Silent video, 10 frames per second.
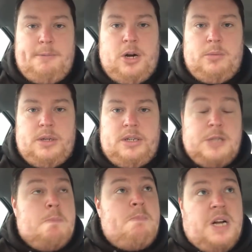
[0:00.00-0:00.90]
moment.
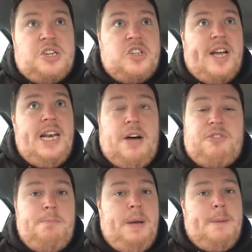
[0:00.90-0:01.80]
As much as I love
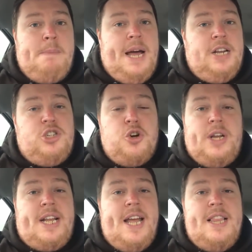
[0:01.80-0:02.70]
the big man, John
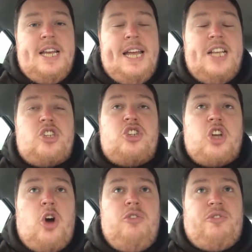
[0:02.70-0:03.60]
Akindi is
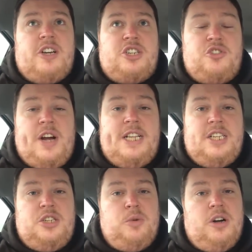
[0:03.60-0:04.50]
so
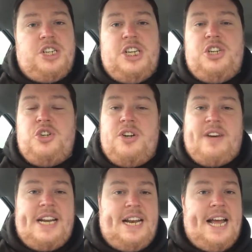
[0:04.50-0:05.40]
frustrating to watch. He should have
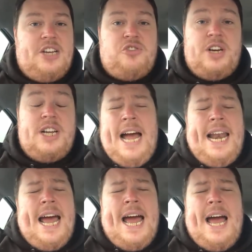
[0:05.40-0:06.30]
had an hat trick,
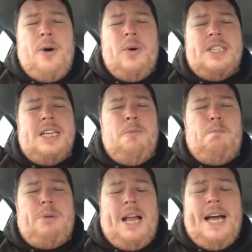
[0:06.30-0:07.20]
and how has he
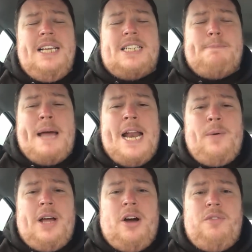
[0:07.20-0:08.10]
blazed a
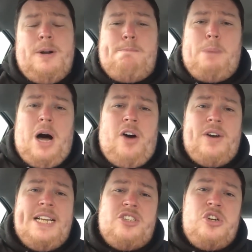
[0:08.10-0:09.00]
penalty over the bar
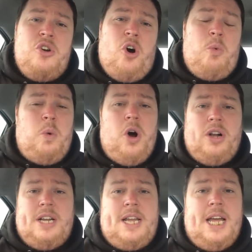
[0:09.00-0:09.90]
and he's not
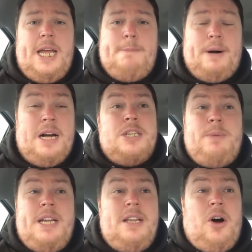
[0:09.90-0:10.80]
worked the keeper? To
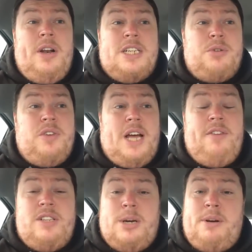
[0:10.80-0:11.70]
be honest with you,
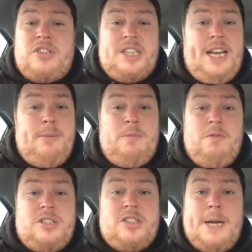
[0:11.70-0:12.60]
every time I've seen
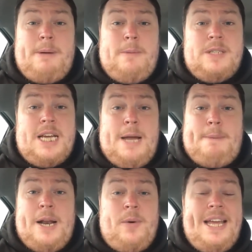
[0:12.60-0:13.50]
him step up and take a
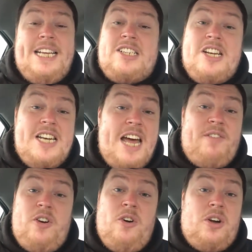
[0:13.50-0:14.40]
penalty, he's
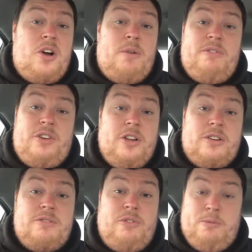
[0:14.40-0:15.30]
never looked
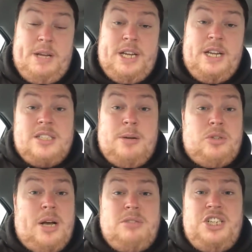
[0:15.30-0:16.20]
confident for me.
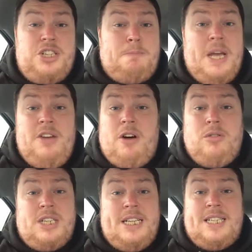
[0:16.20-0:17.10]
Sometimes he just
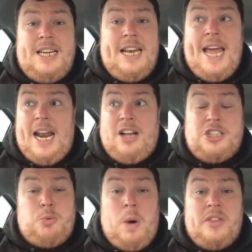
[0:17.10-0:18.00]
P-rolls it into the net and I
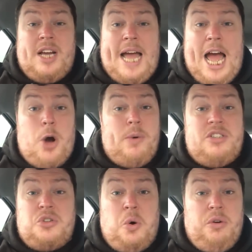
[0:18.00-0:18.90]
just wonder how we
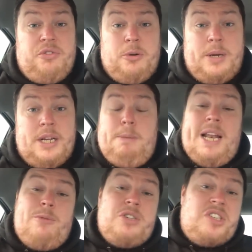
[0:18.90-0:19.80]
scored from it. But
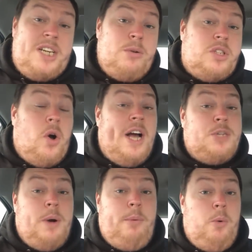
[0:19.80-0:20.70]
there were still
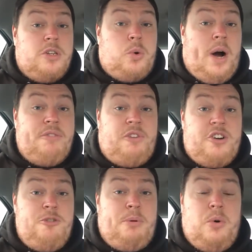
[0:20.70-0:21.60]
times where we was quite
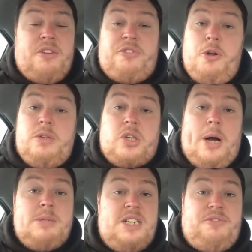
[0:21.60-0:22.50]
vulnerable, a few
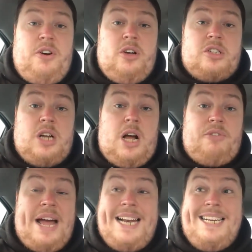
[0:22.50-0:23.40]
times in the first
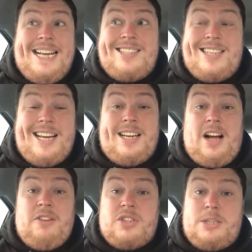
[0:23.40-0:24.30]
half and in that second
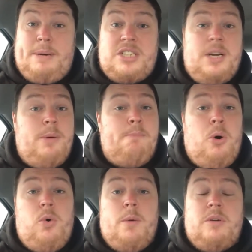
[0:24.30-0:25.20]
half, especially when
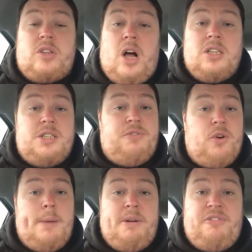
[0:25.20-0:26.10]
Morecambe were dancing
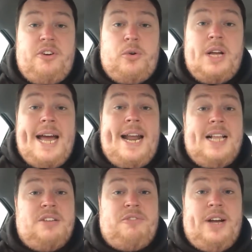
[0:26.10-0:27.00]
through our midfield and
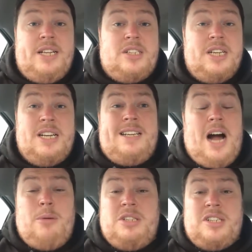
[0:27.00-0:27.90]
our defence. And
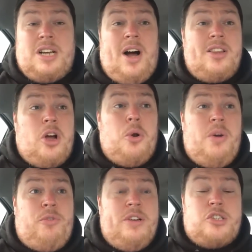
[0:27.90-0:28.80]
comes as, I don't know
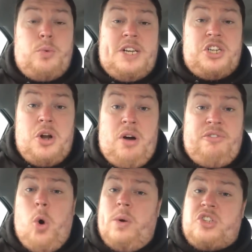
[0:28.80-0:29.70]
if we're switching
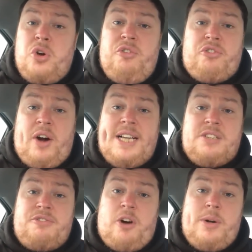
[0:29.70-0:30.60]
off or we're too afraid
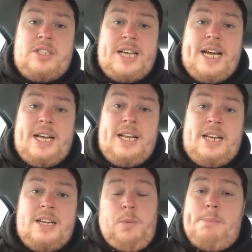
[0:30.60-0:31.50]
to throw a tackle
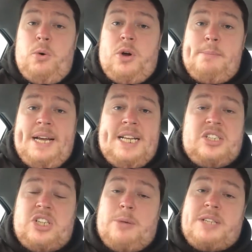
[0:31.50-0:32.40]
in. When Morecambe made their
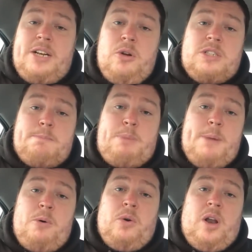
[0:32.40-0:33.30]
subs, they looked a
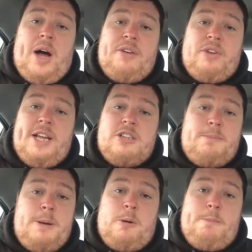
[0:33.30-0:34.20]
bit more lively and there's
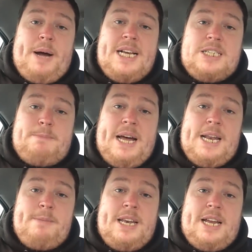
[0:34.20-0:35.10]
a bit more pace about
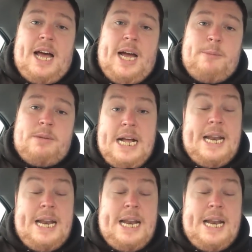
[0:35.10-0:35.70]
them in the game.